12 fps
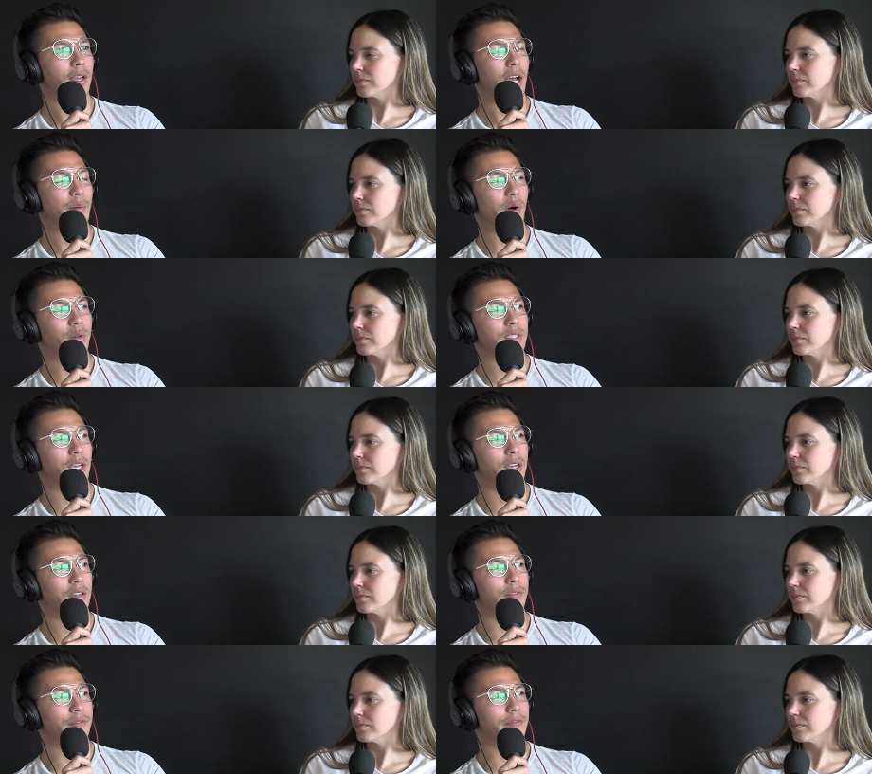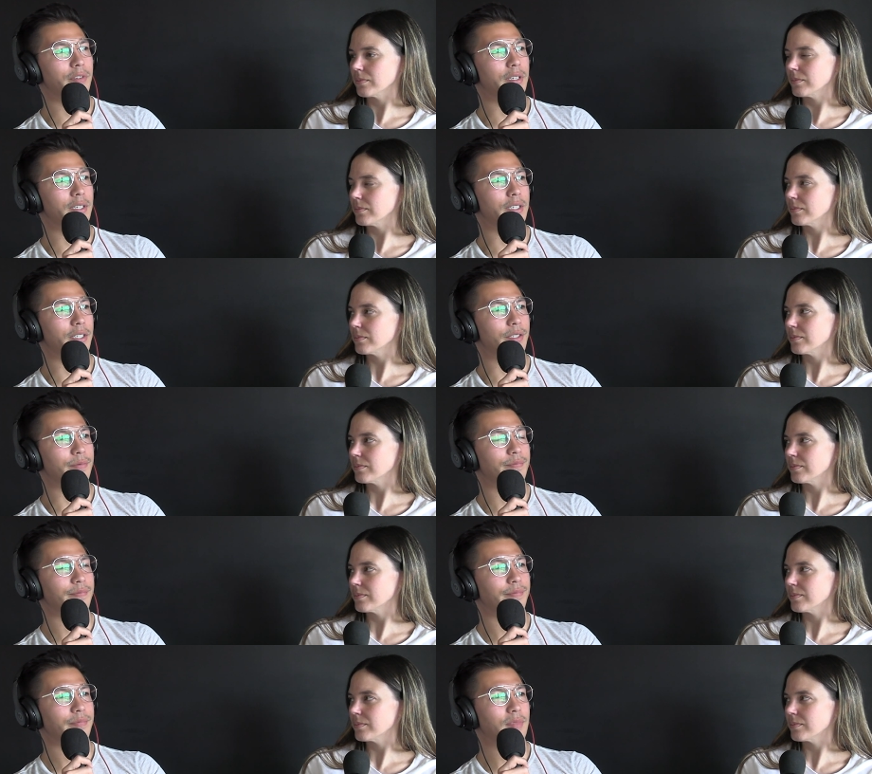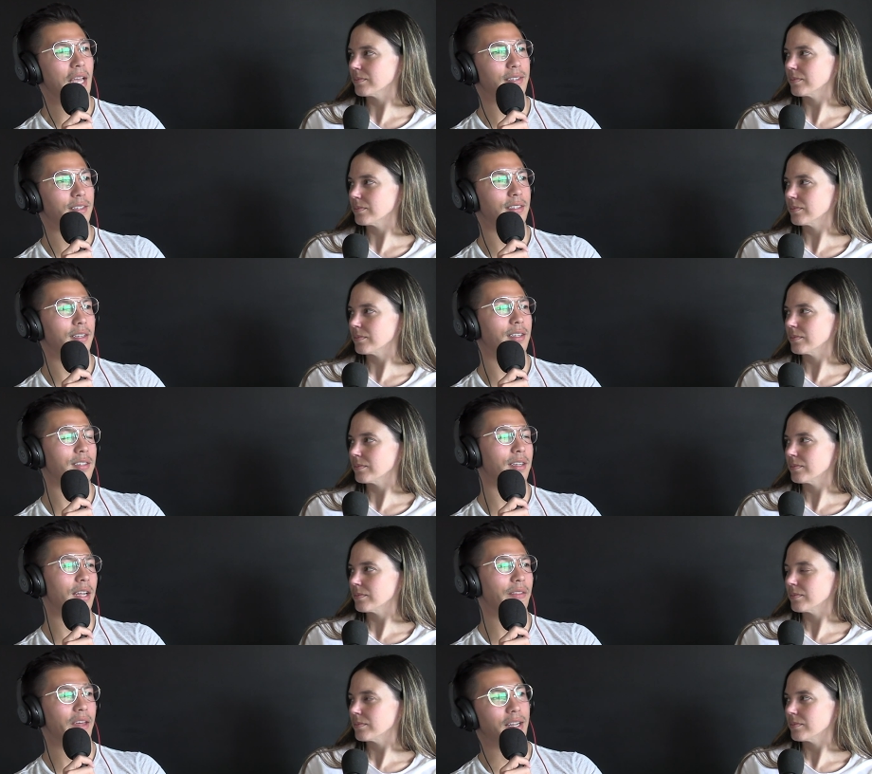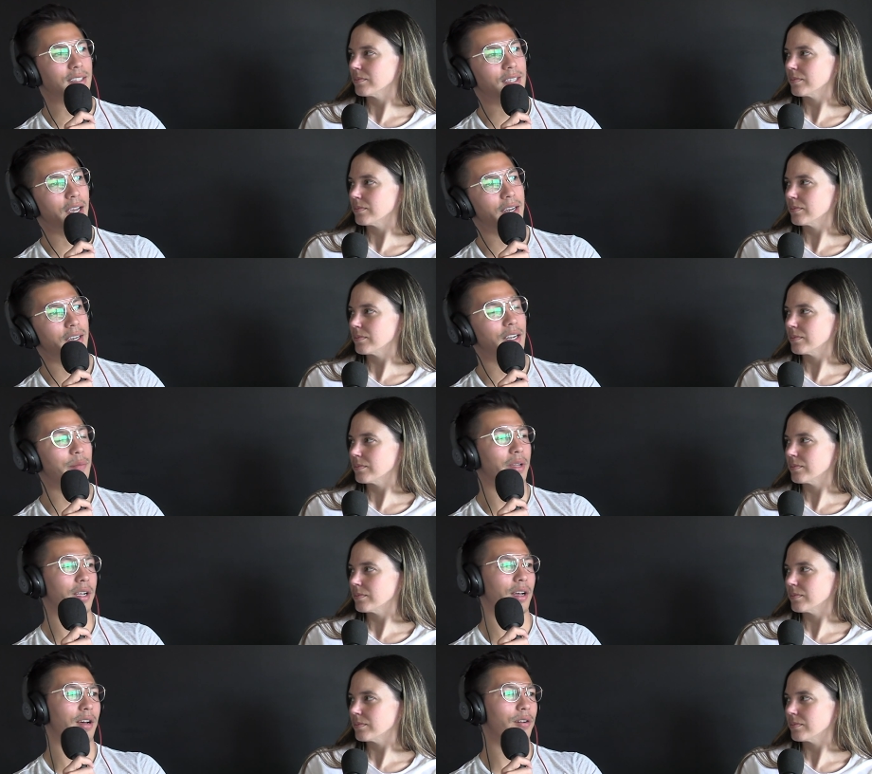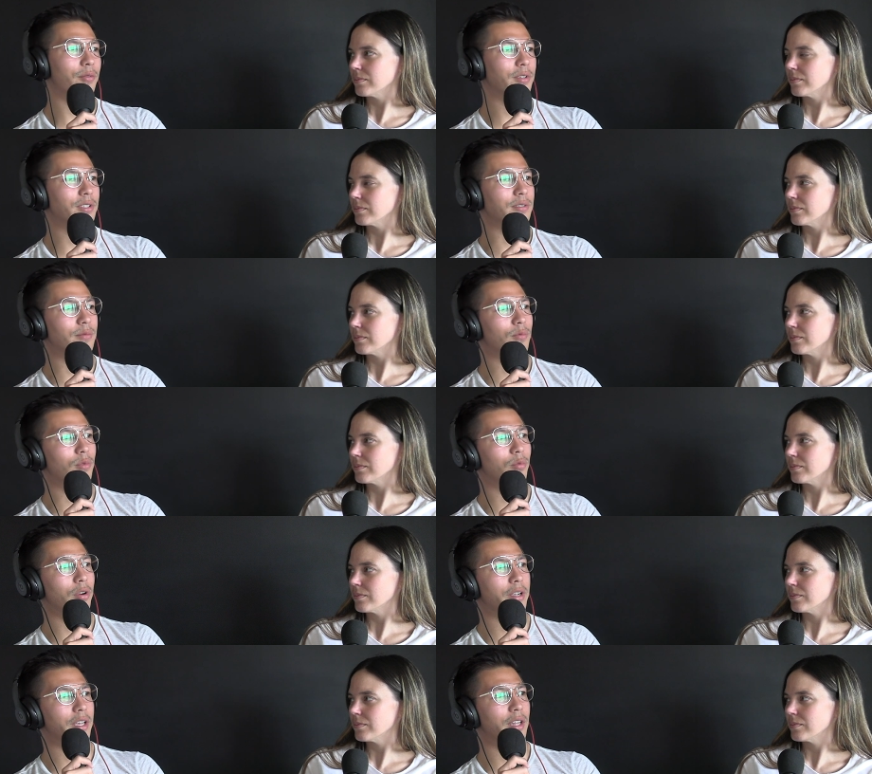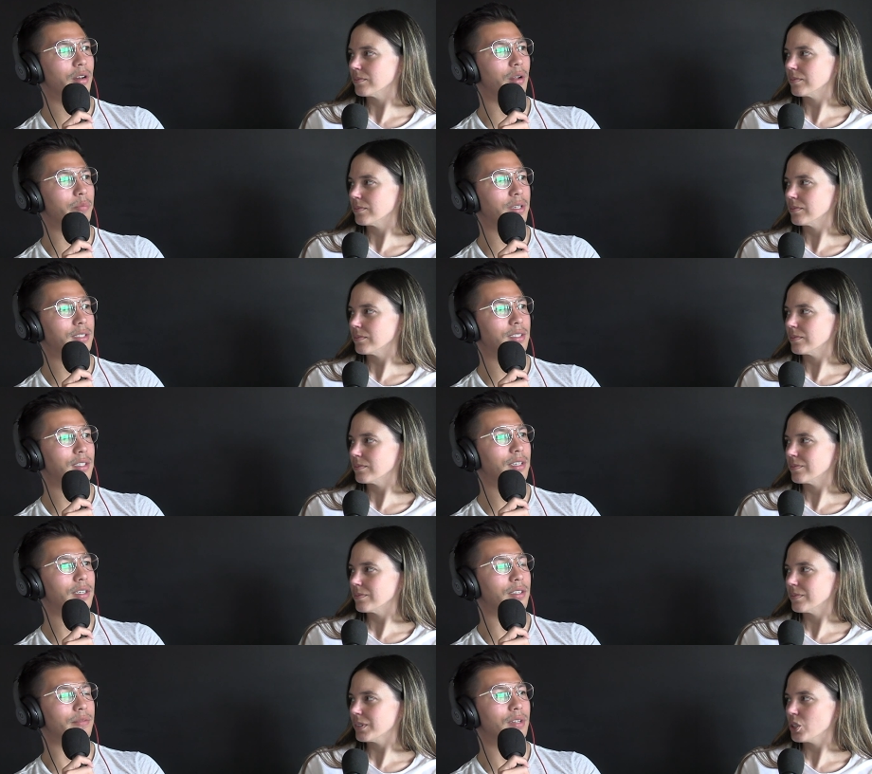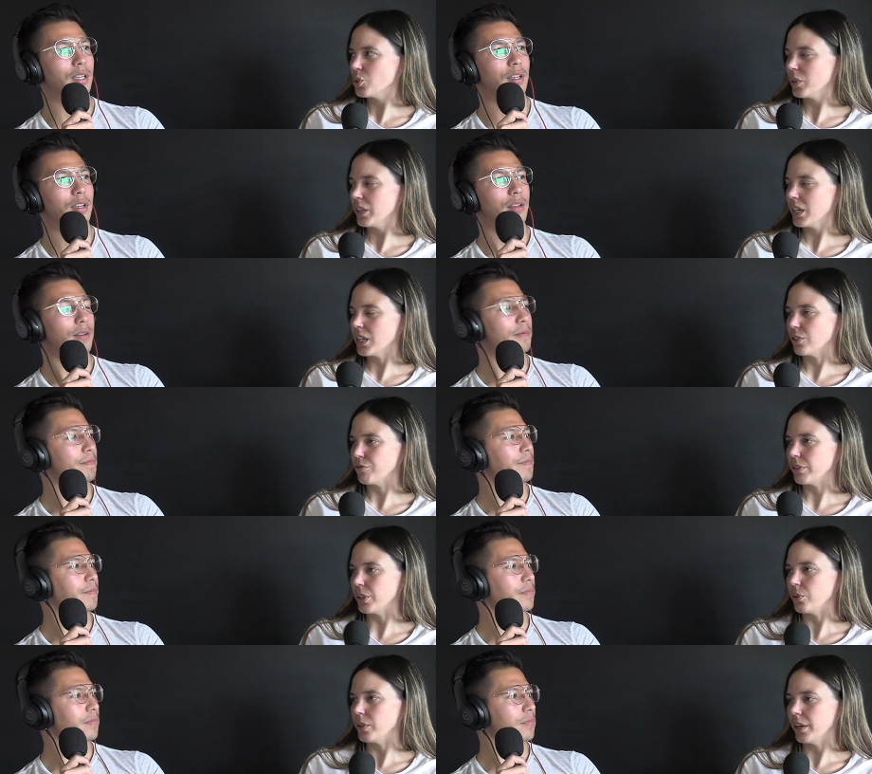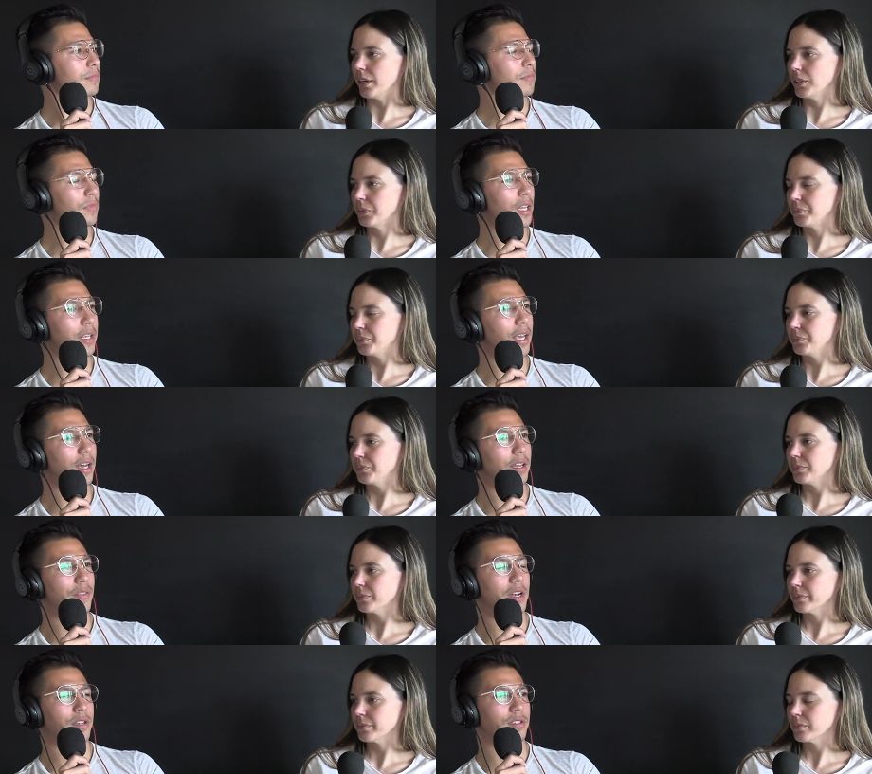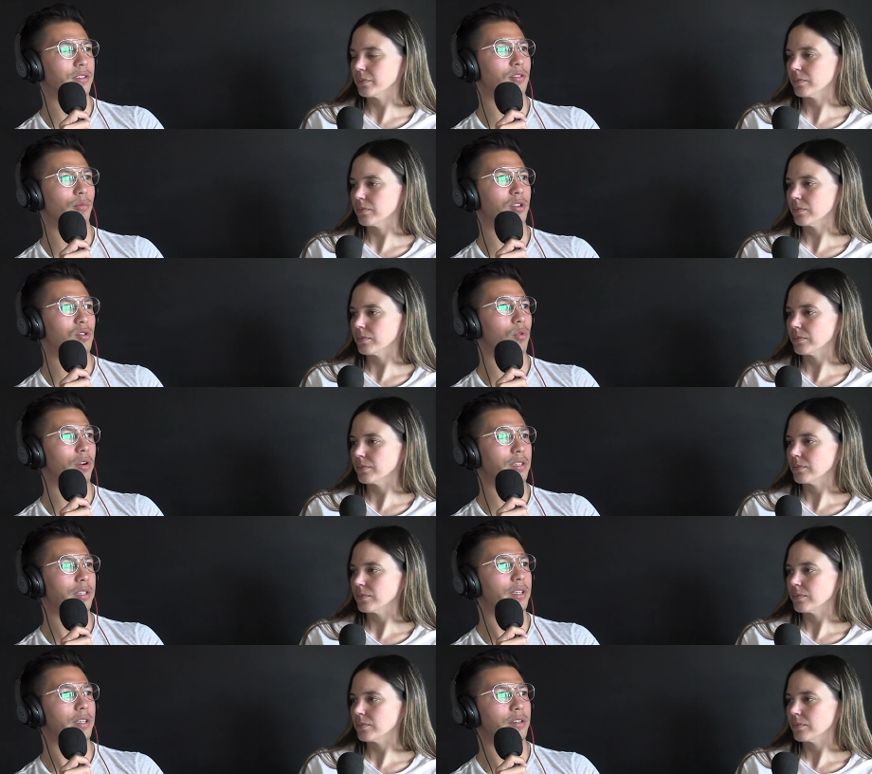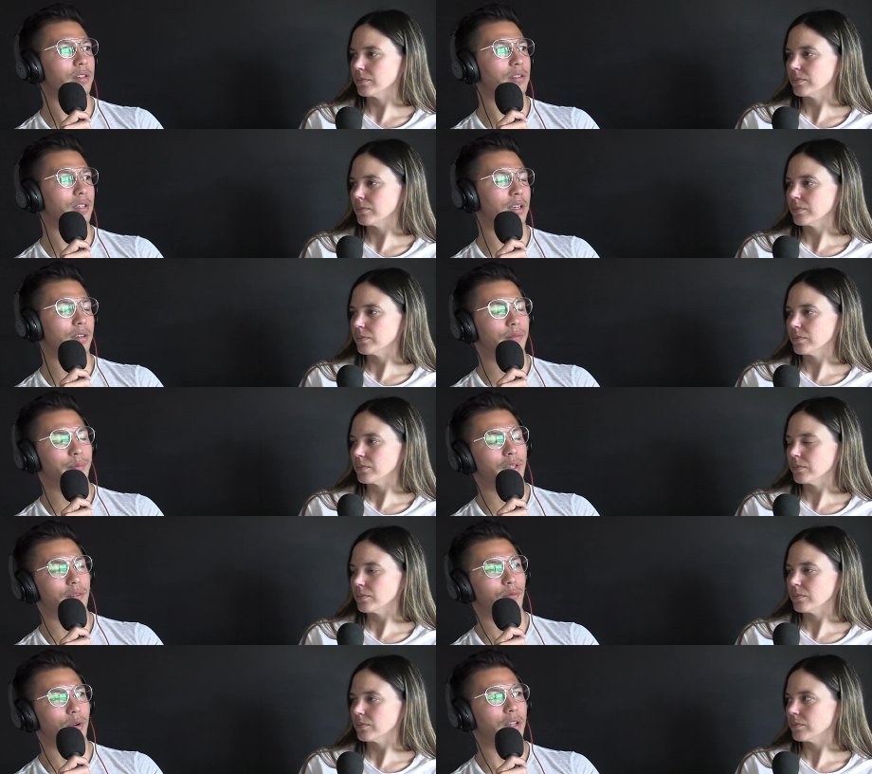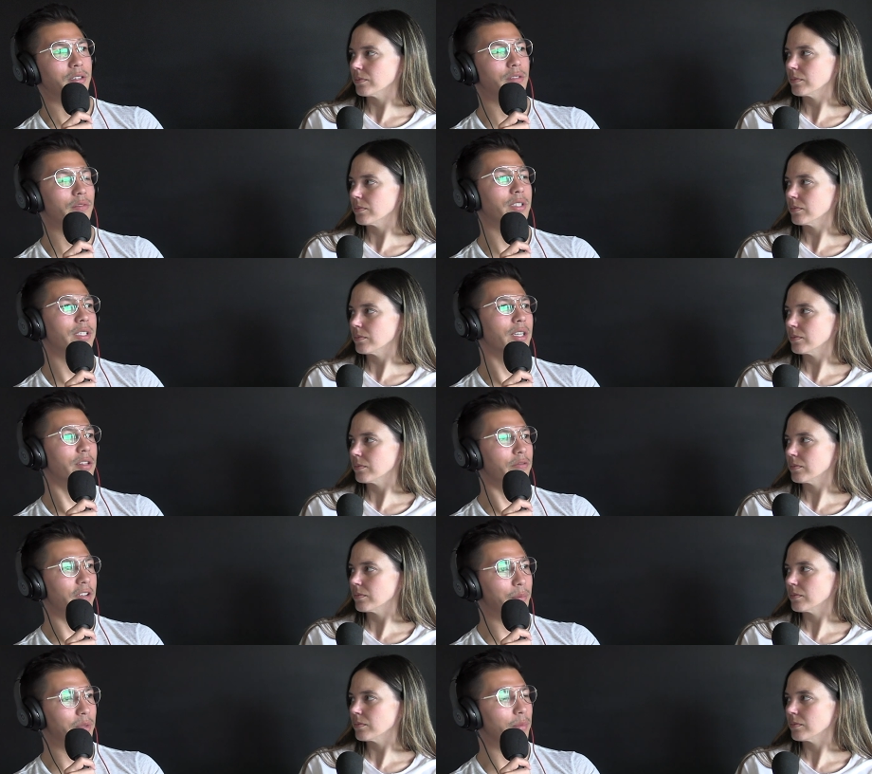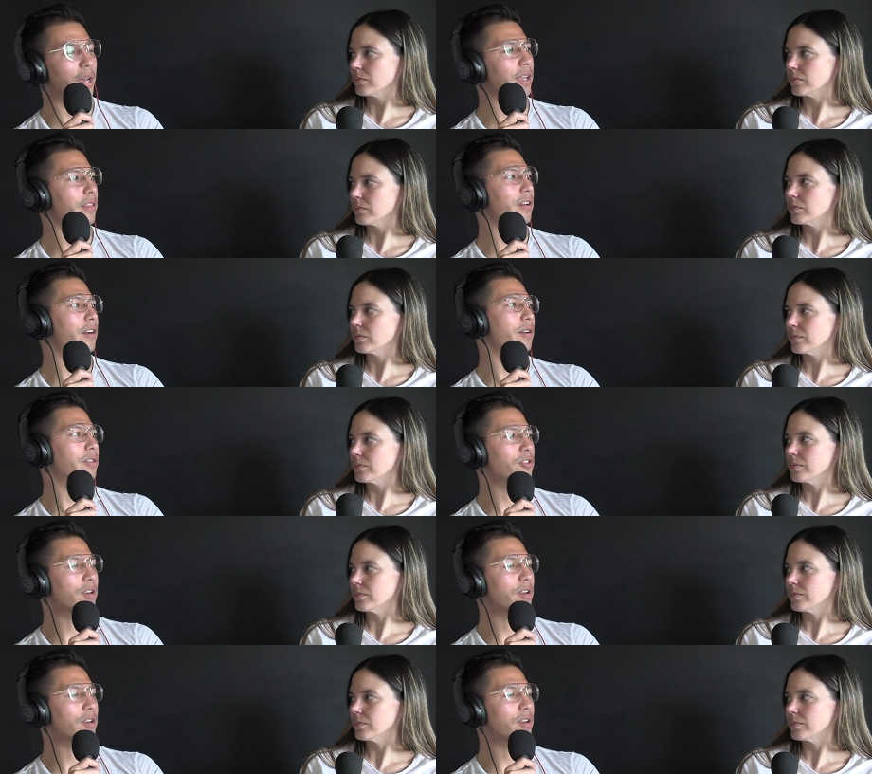Speaker 1: I'm always kind of uh, hesitant and not that excited. And I'm like, oh, we're just, we're working and I'm busy. And
Speaker 2: because we're like in a flow here.
Speaker 1: Yeah. And then it's just so much work to get, I mean, relatively to get the family back there and